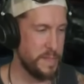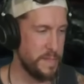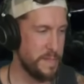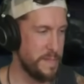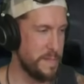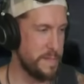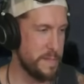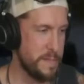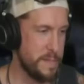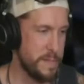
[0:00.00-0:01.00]

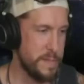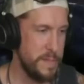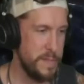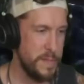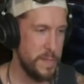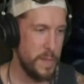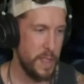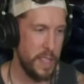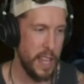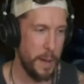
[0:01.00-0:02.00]

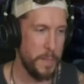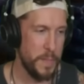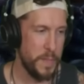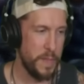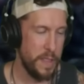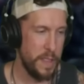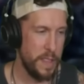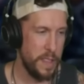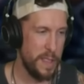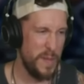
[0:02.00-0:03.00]

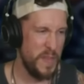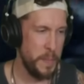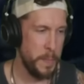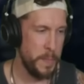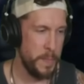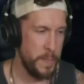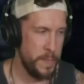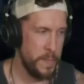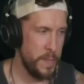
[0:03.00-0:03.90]
This person isn't speaking.